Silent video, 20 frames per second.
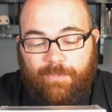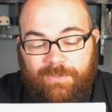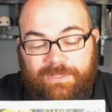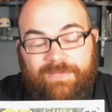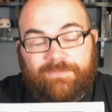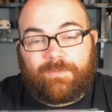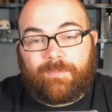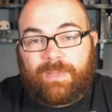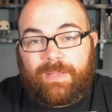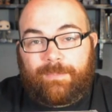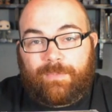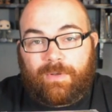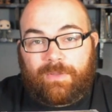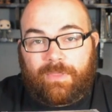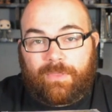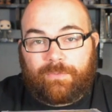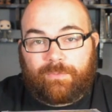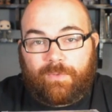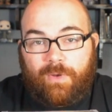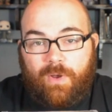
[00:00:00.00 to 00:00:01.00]
put different people on
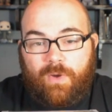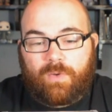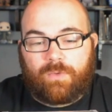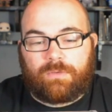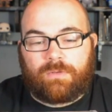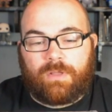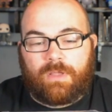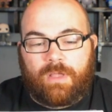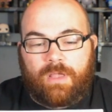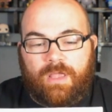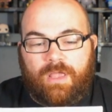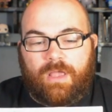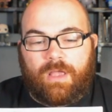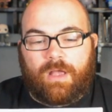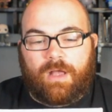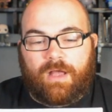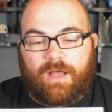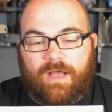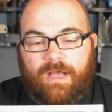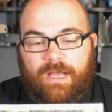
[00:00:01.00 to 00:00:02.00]
the throne,
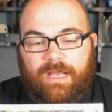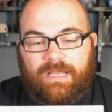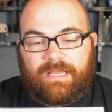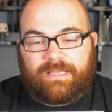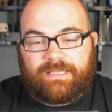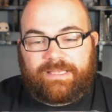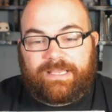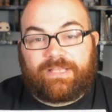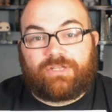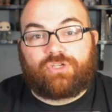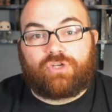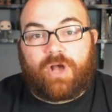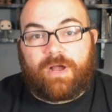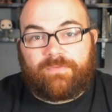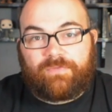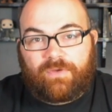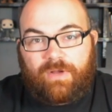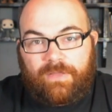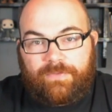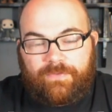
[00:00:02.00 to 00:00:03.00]
kick
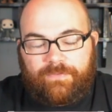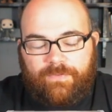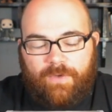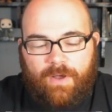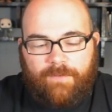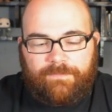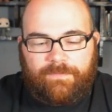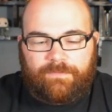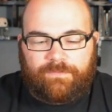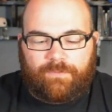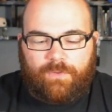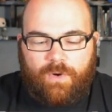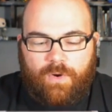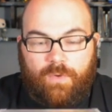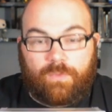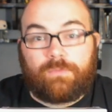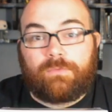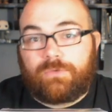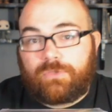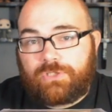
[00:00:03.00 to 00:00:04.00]
Joffrey off the
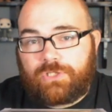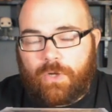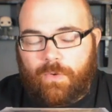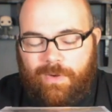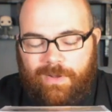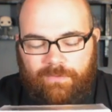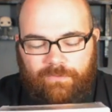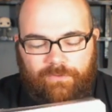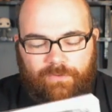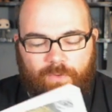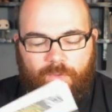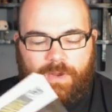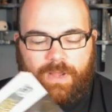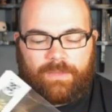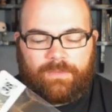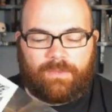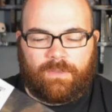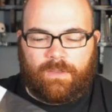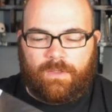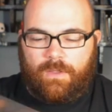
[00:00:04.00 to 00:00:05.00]
throne, so on and so on.